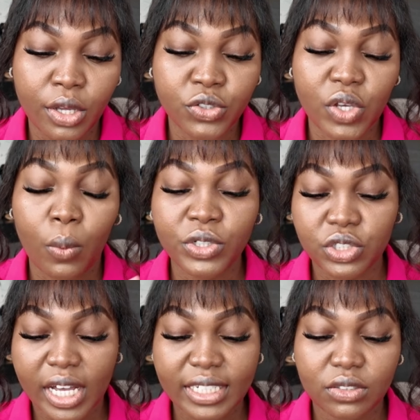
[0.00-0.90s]
So I want
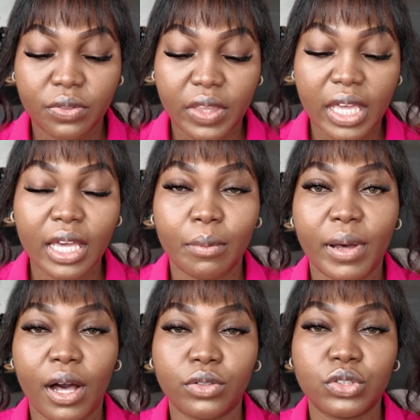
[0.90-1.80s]
you guys to think
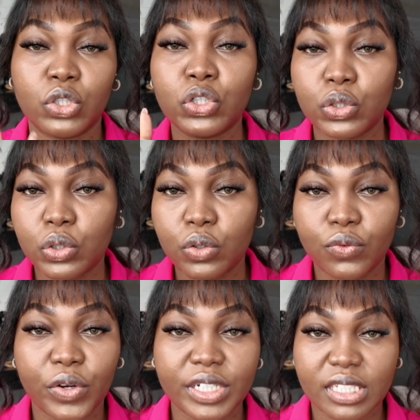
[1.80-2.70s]
about Google,
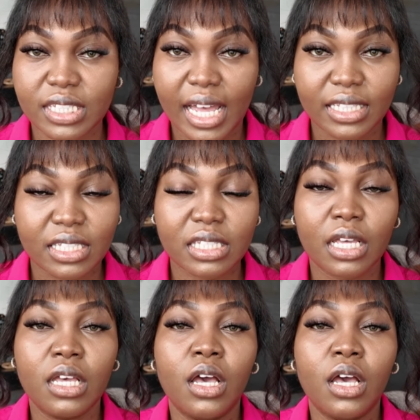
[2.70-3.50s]
for instance.